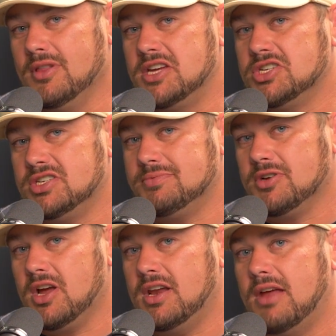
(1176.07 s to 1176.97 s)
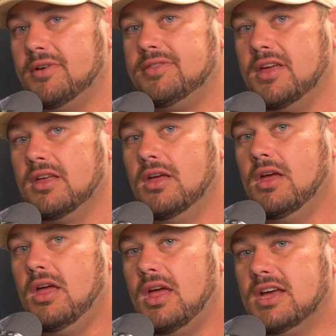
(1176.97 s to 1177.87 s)
Relationships are kind of everything,
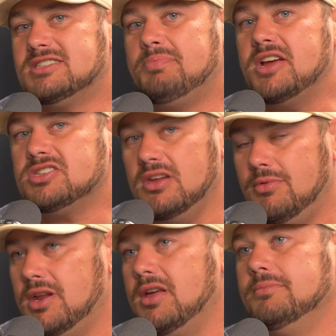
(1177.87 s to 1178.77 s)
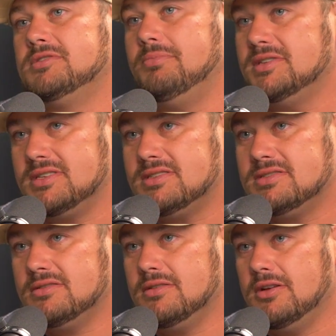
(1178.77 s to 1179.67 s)
especially when it comes to
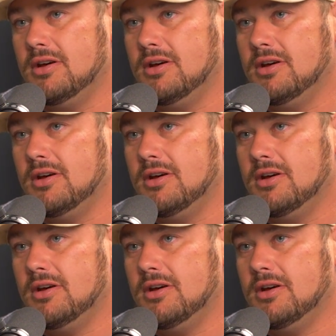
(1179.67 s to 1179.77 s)
business,